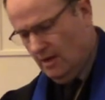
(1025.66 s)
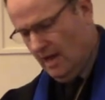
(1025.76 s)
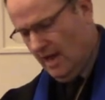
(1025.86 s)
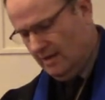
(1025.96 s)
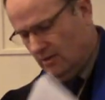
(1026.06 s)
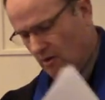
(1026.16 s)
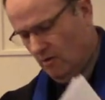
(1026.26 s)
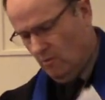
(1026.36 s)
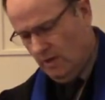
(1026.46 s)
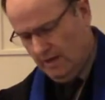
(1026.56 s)
and
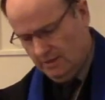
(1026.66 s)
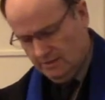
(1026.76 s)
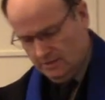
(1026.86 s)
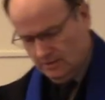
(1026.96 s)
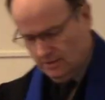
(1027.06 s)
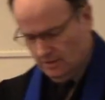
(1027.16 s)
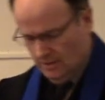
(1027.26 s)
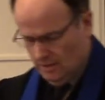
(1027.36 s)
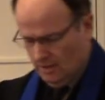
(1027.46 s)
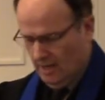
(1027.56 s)
always.
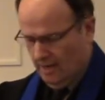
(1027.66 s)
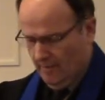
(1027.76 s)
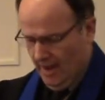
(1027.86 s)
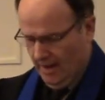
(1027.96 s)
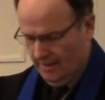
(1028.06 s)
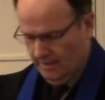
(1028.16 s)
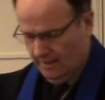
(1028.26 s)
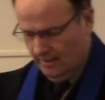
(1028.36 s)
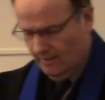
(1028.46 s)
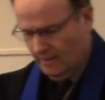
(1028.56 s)
Amen.
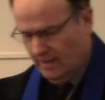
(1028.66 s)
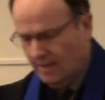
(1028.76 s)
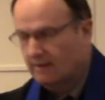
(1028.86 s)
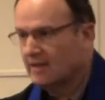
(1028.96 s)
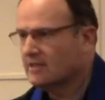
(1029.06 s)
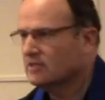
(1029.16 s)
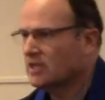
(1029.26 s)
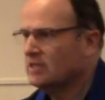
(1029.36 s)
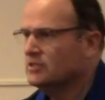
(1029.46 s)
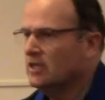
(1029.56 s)
Let us
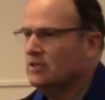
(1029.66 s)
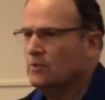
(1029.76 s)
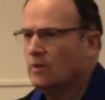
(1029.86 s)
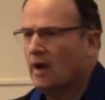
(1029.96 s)
continue